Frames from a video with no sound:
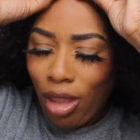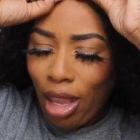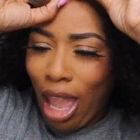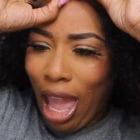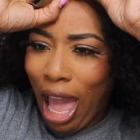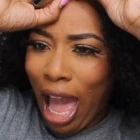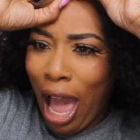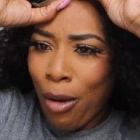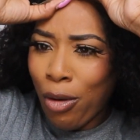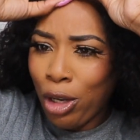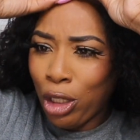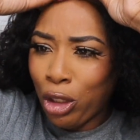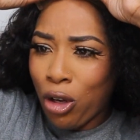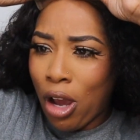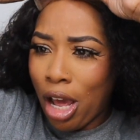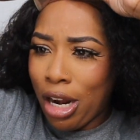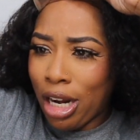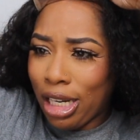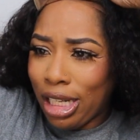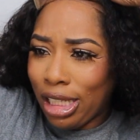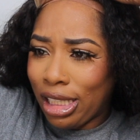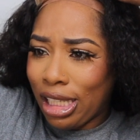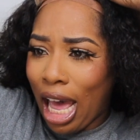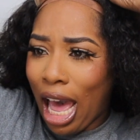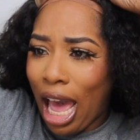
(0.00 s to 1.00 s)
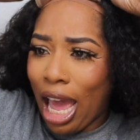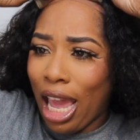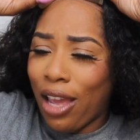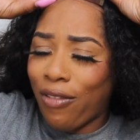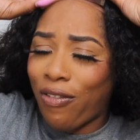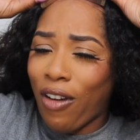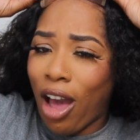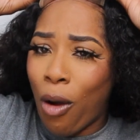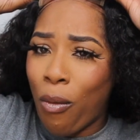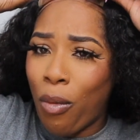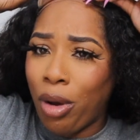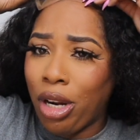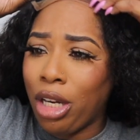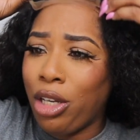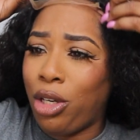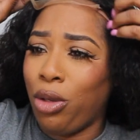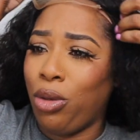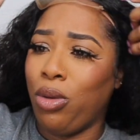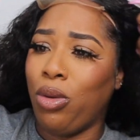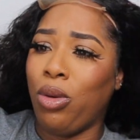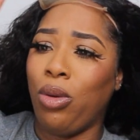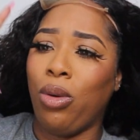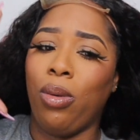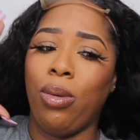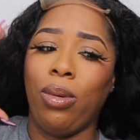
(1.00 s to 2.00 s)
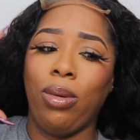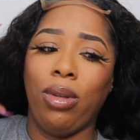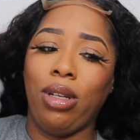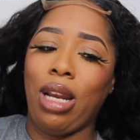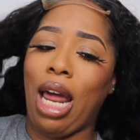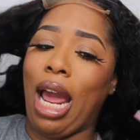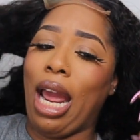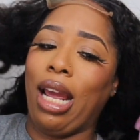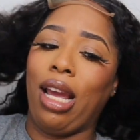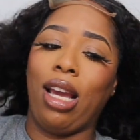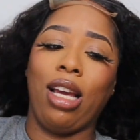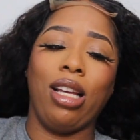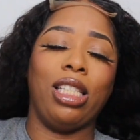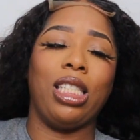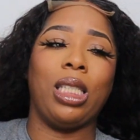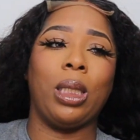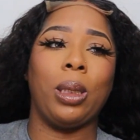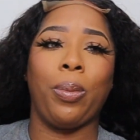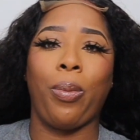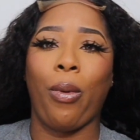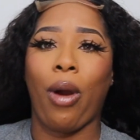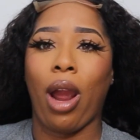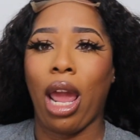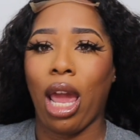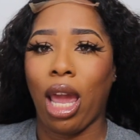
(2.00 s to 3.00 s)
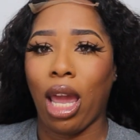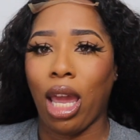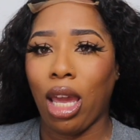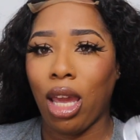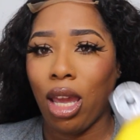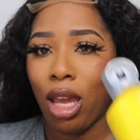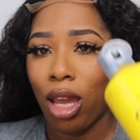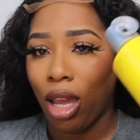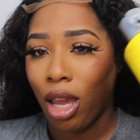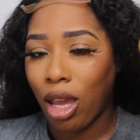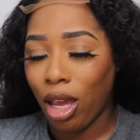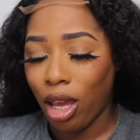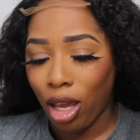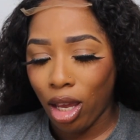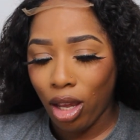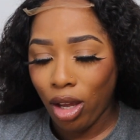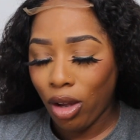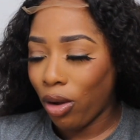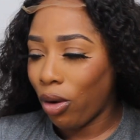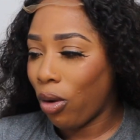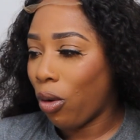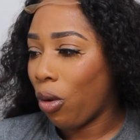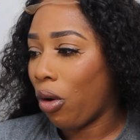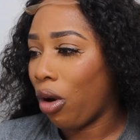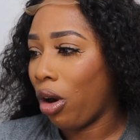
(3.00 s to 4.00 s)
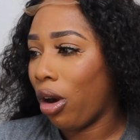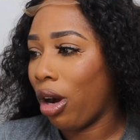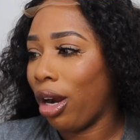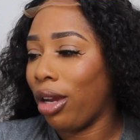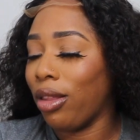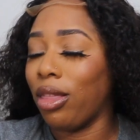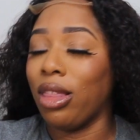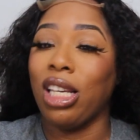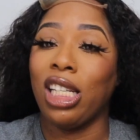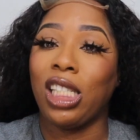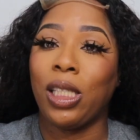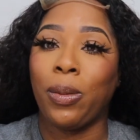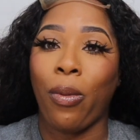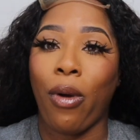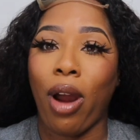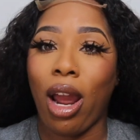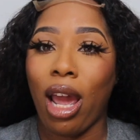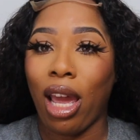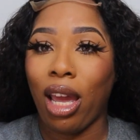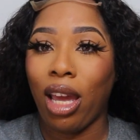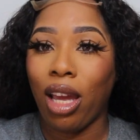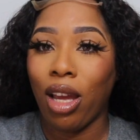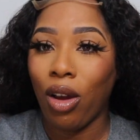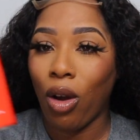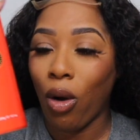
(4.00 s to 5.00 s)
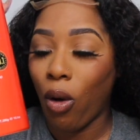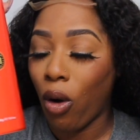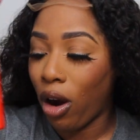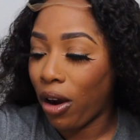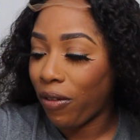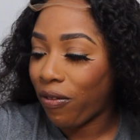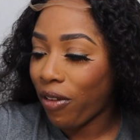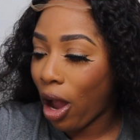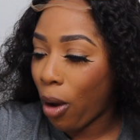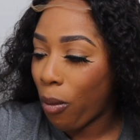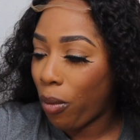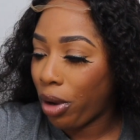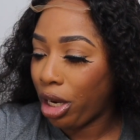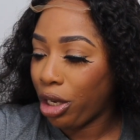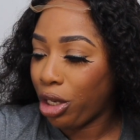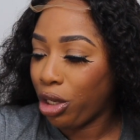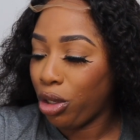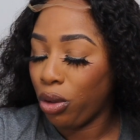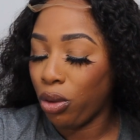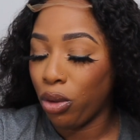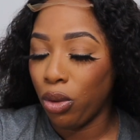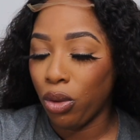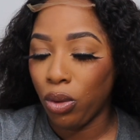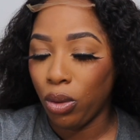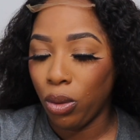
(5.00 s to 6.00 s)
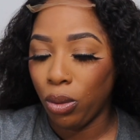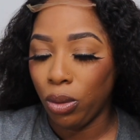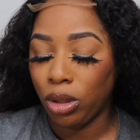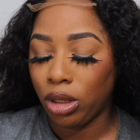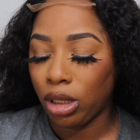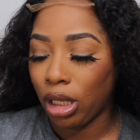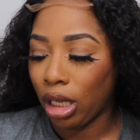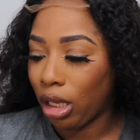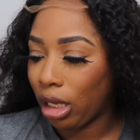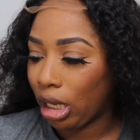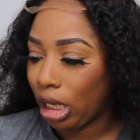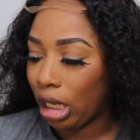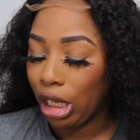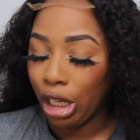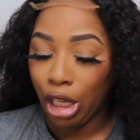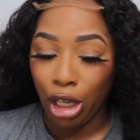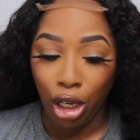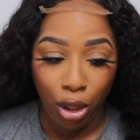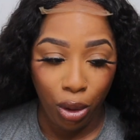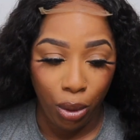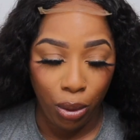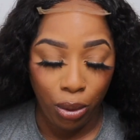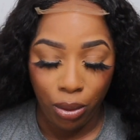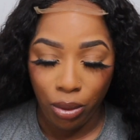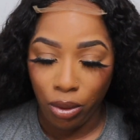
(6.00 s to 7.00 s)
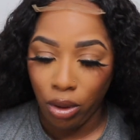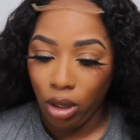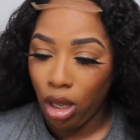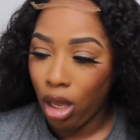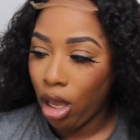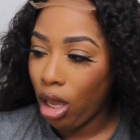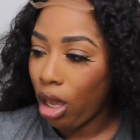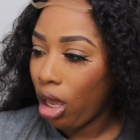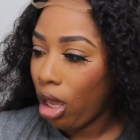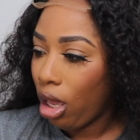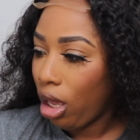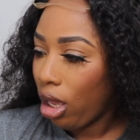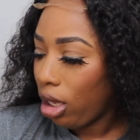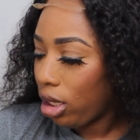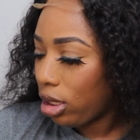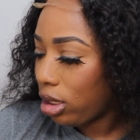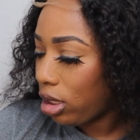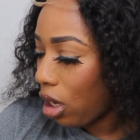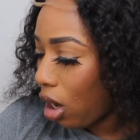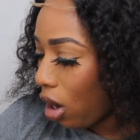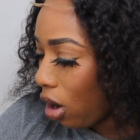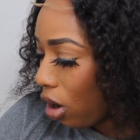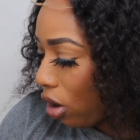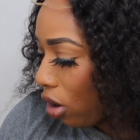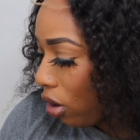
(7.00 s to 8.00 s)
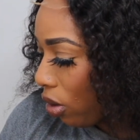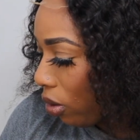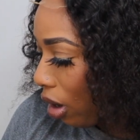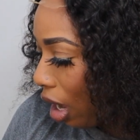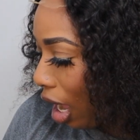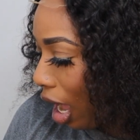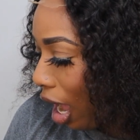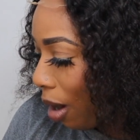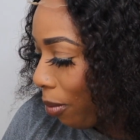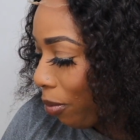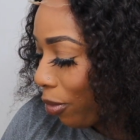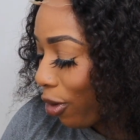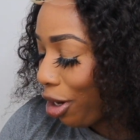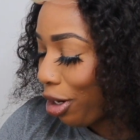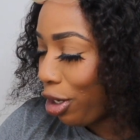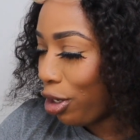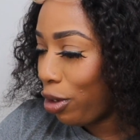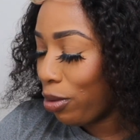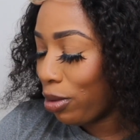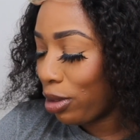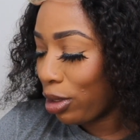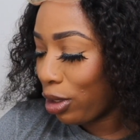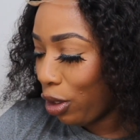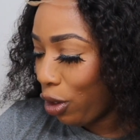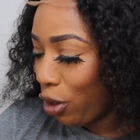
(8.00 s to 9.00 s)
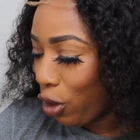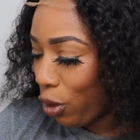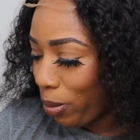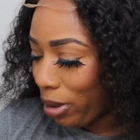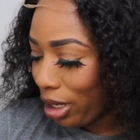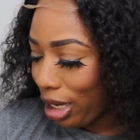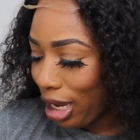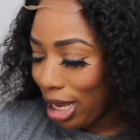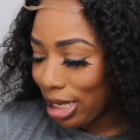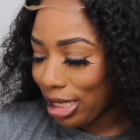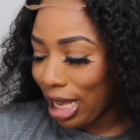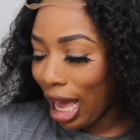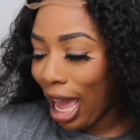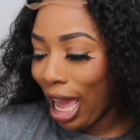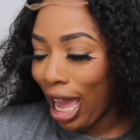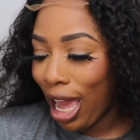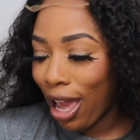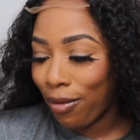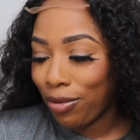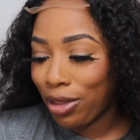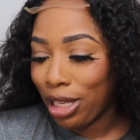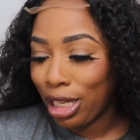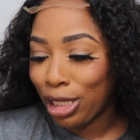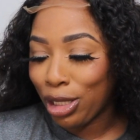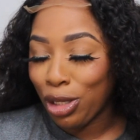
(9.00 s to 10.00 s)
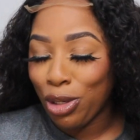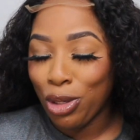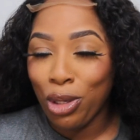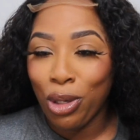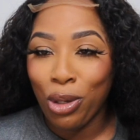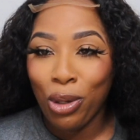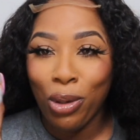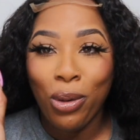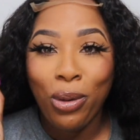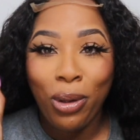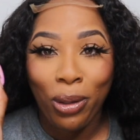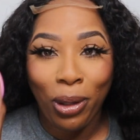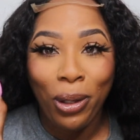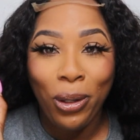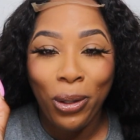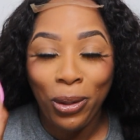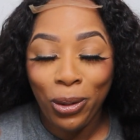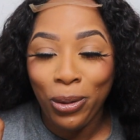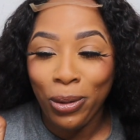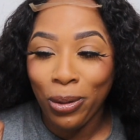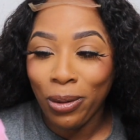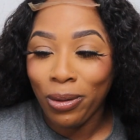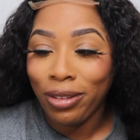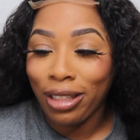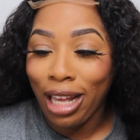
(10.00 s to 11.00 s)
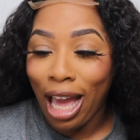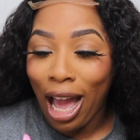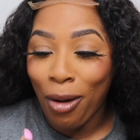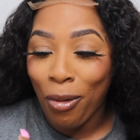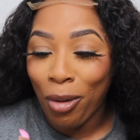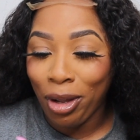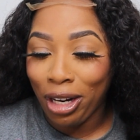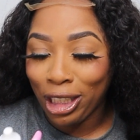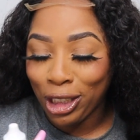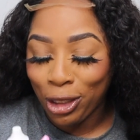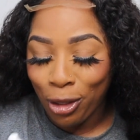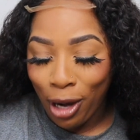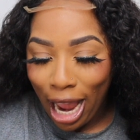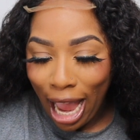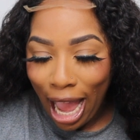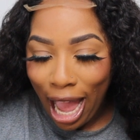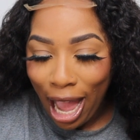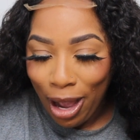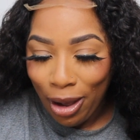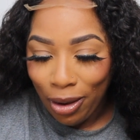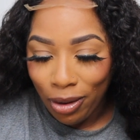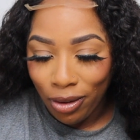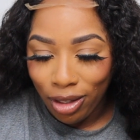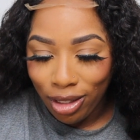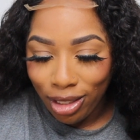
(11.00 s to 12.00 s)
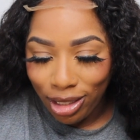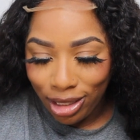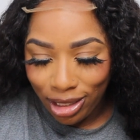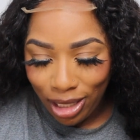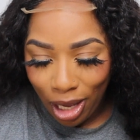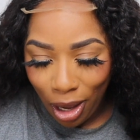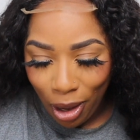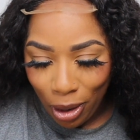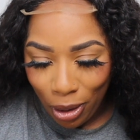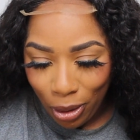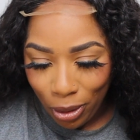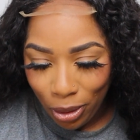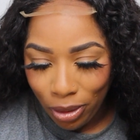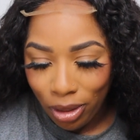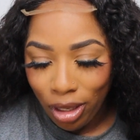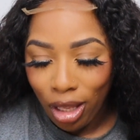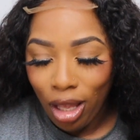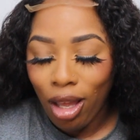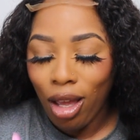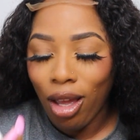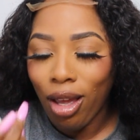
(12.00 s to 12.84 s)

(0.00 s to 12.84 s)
I was trying to decide if I want to do like spray or just spray, or if I want to use glue. So I'm going to use glue because I have this new glue that I want to try out. So,